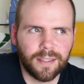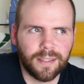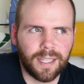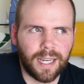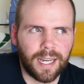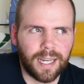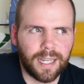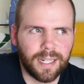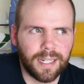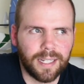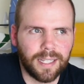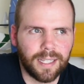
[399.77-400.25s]

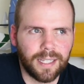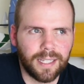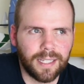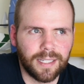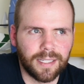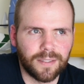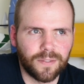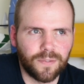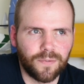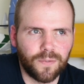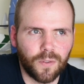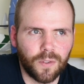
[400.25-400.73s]
that
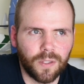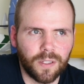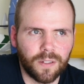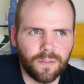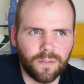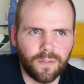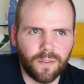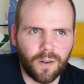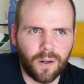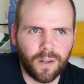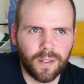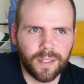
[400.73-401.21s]
is full
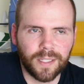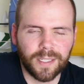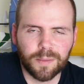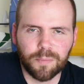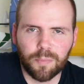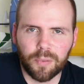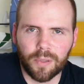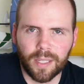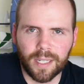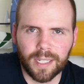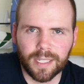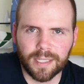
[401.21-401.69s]
of all these
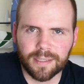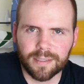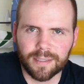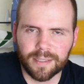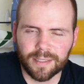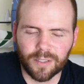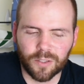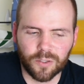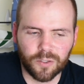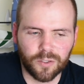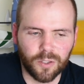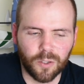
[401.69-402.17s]
plants
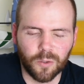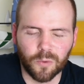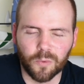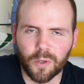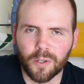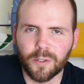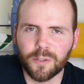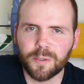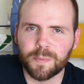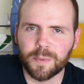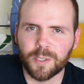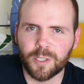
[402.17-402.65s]
that there's no
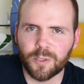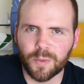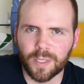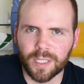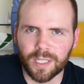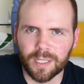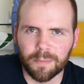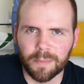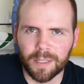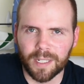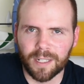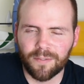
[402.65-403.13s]
rows
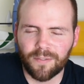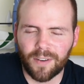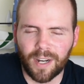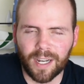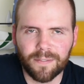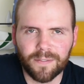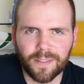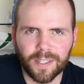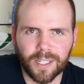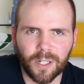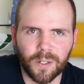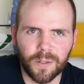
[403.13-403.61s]
between them. If I
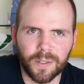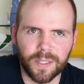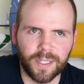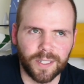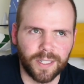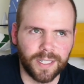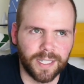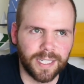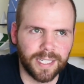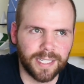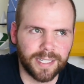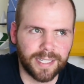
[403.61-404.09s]
have to go in there
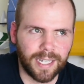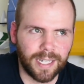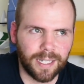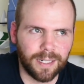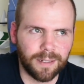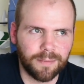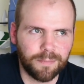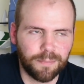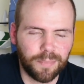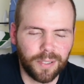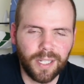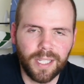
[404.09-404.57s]
and get
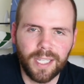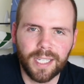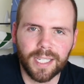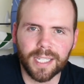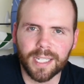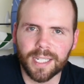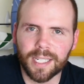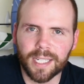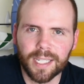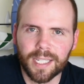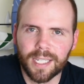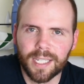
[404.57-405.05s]
that
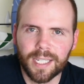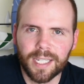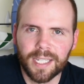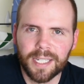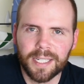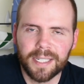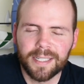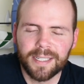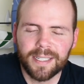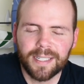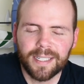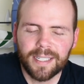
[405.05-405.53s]
plane,
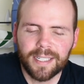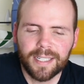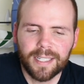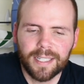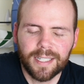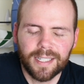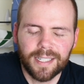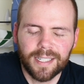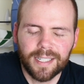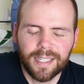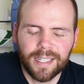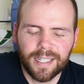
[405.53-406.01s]

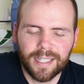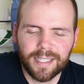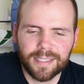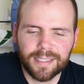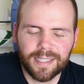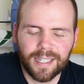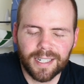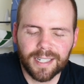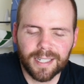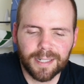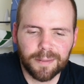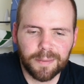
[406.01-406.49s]
it's
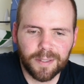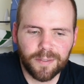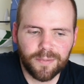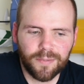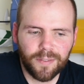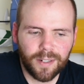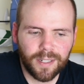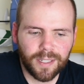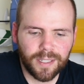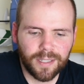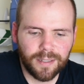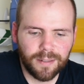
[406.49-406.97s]
not going to be
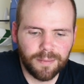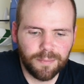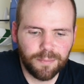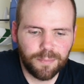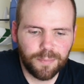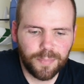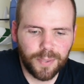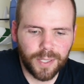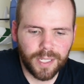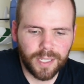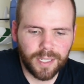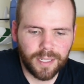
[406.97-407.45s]
fun.
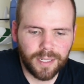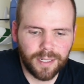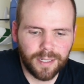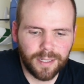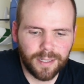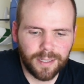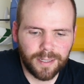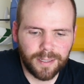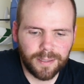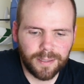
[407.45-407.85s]
But